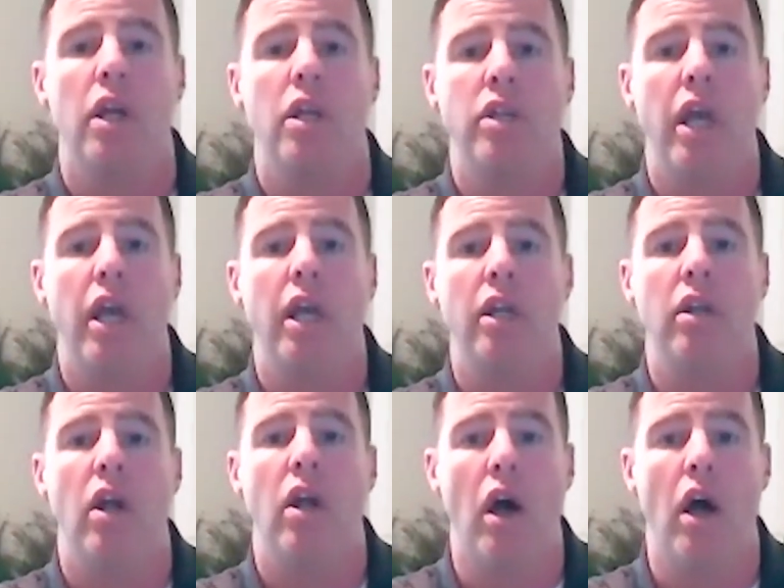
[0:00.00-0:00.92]

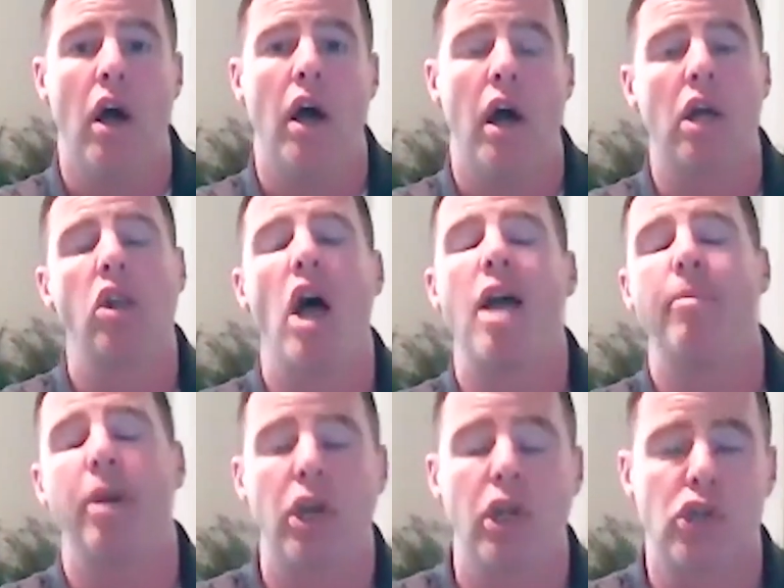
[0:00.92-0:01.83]
than a
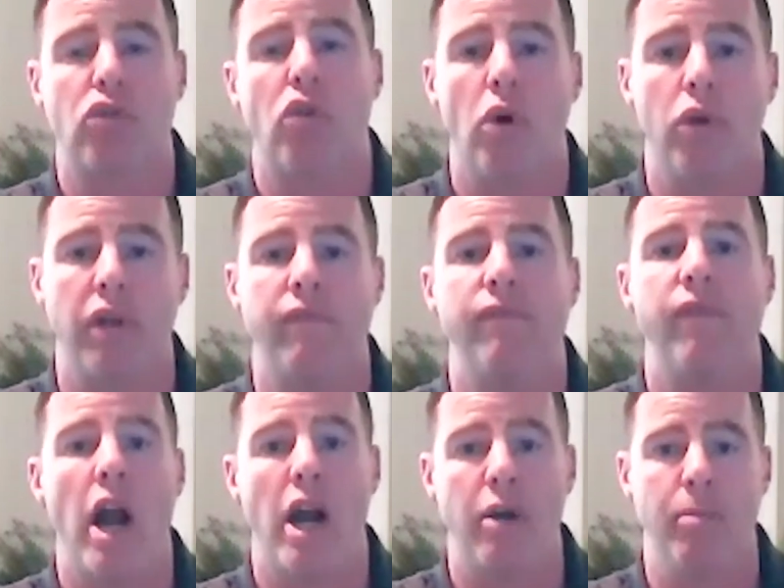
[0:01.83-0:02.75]
climate controlled
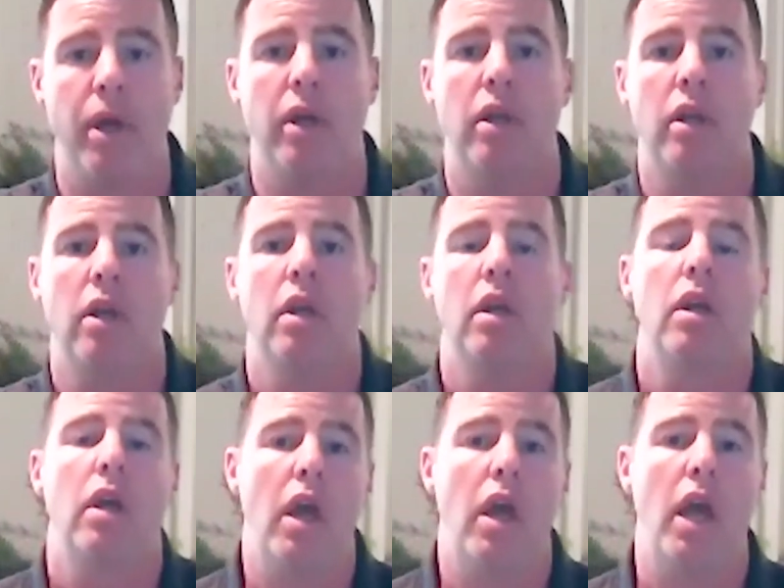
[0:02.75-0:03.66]
environment.
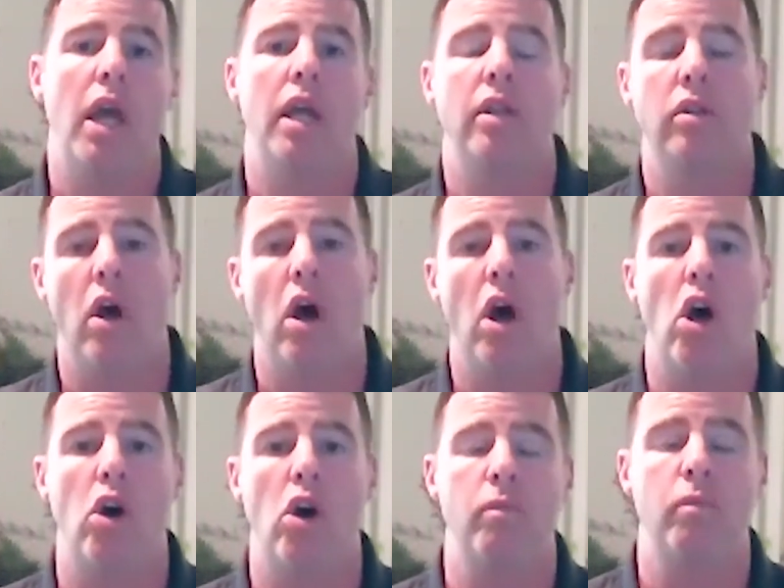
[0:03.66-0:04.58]
And
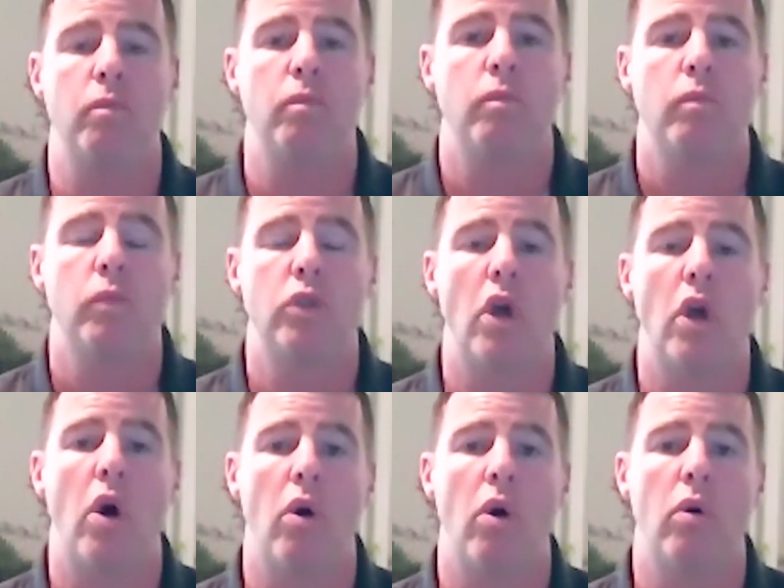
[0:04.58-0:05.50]

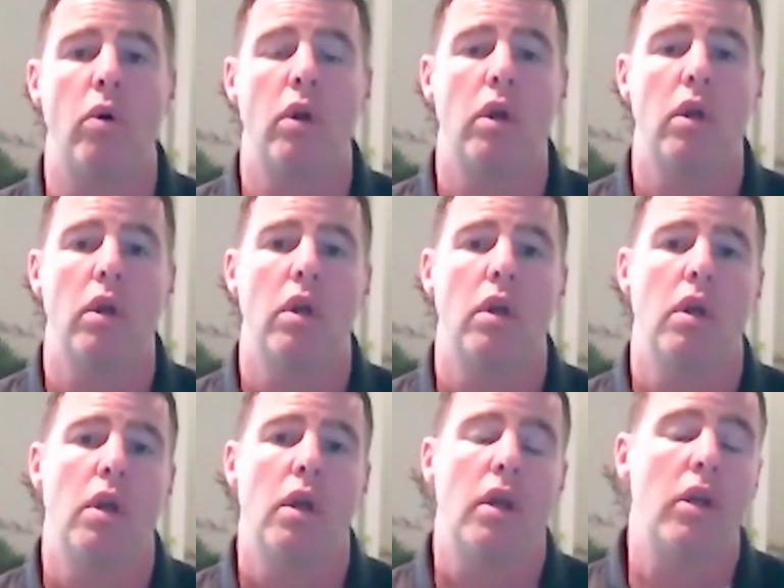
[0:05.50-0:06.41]
so
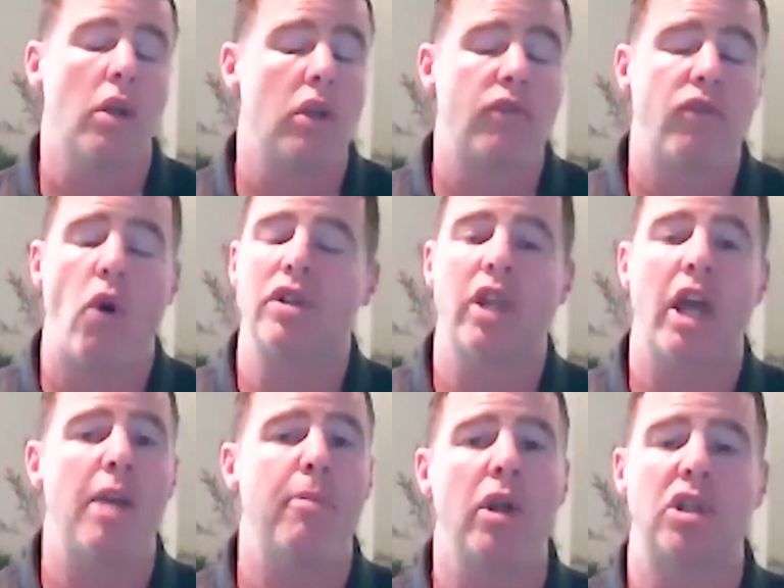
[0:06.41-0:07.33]
as far as
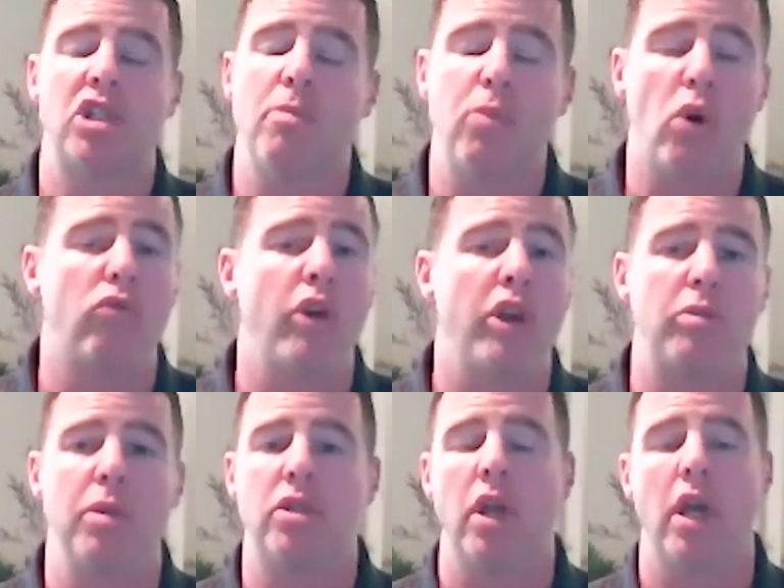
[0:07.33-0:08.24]
labor, it's simple
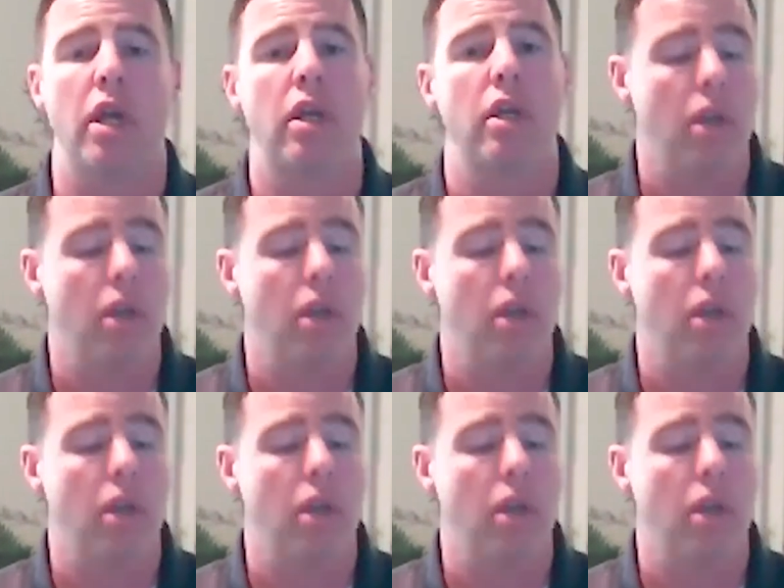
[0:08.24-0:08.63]
arithmetic.